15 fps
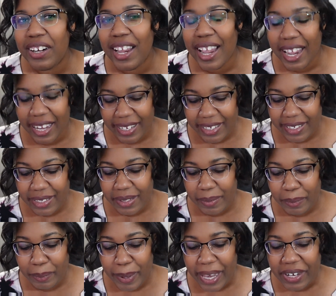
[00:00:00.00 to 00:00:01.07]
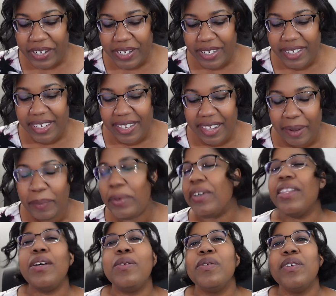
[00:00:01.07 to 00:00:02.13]
had some patterns in that book
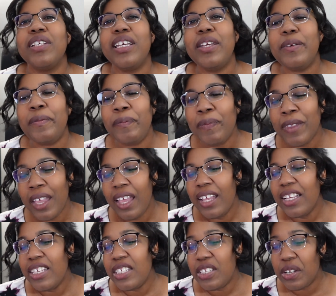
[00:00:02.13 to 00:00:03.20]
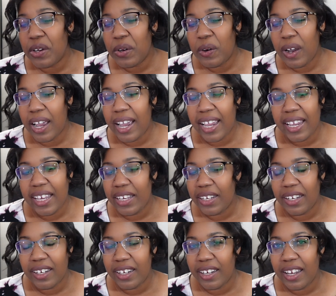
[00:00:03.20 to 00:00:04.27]
that was really cute. So I
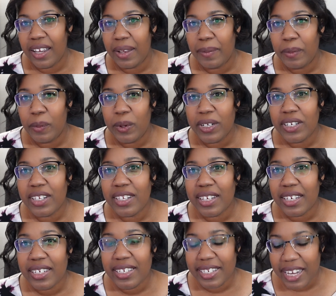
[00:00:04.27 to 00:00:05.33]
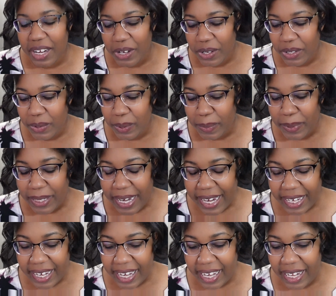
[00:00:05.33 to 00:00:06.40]
went to the designer's
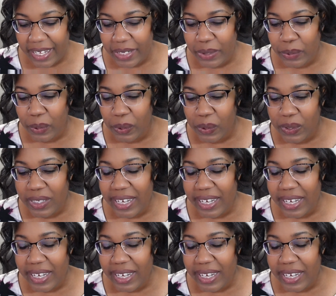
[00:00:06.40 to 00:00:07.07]
website and scrolled,